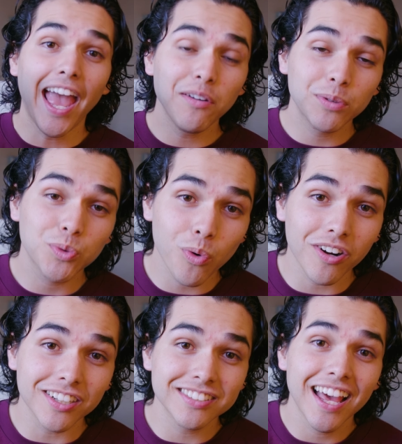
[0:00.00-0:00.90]
And what's
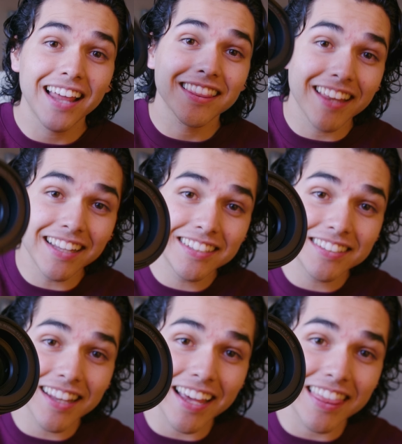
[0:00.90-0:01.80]
worse,
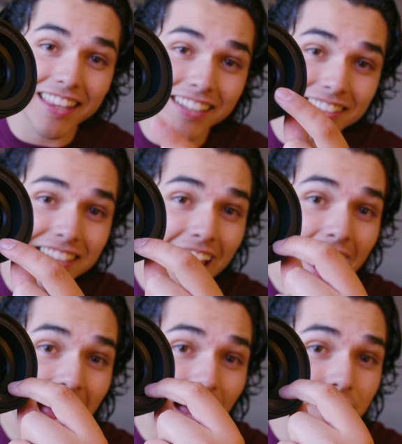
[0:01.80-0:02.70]
lenses like this
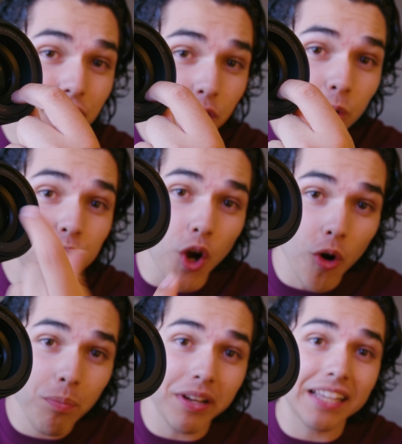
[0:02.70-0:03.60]
have huge
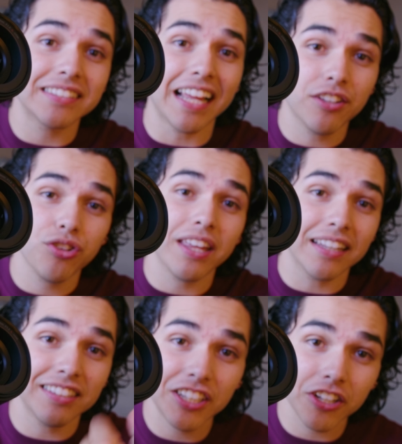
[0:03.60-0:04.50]
openings into the
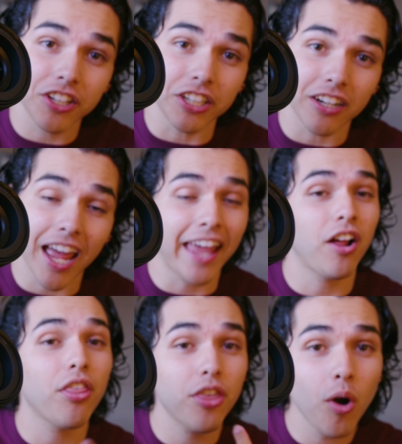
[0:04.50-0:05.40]
interior, and
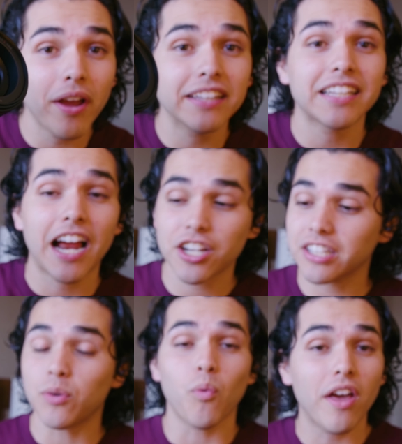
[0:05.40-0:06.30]
although it's
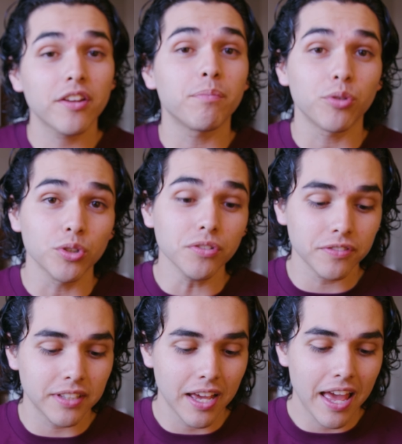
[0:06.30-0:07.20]
actually weatherproof,
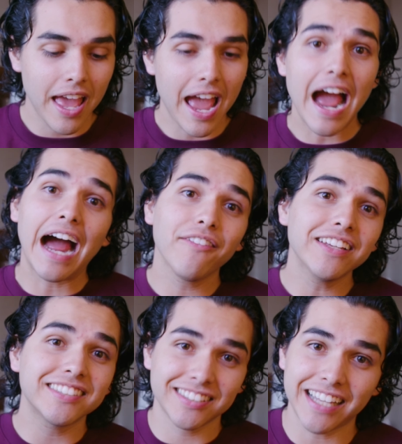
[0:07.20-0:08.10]

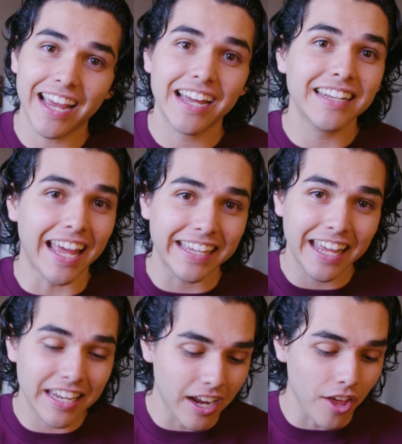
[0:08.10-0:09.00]
having sand and
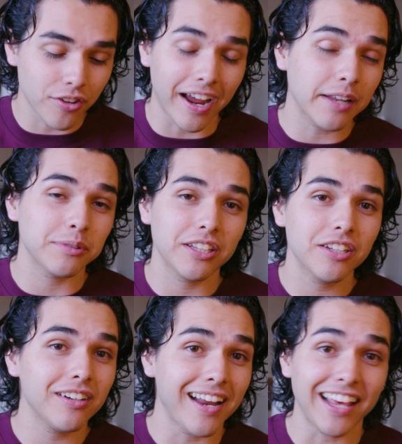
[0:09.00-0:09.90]
getting other items in
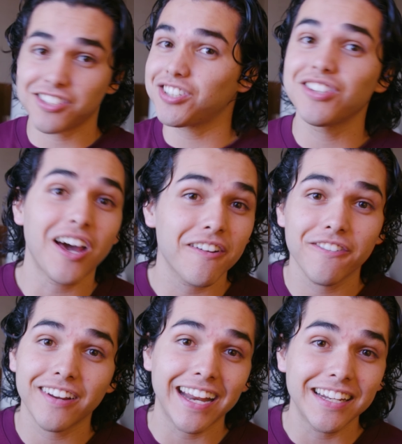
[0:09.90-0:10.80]
there is just not a
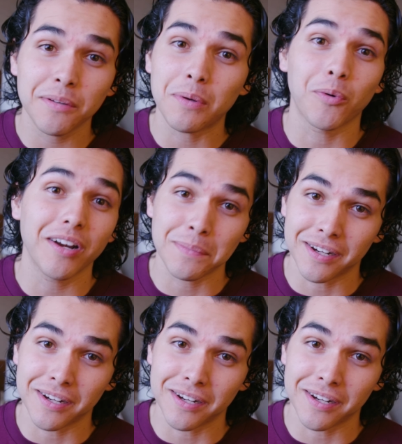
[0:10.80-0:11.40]
fun idea to be worrying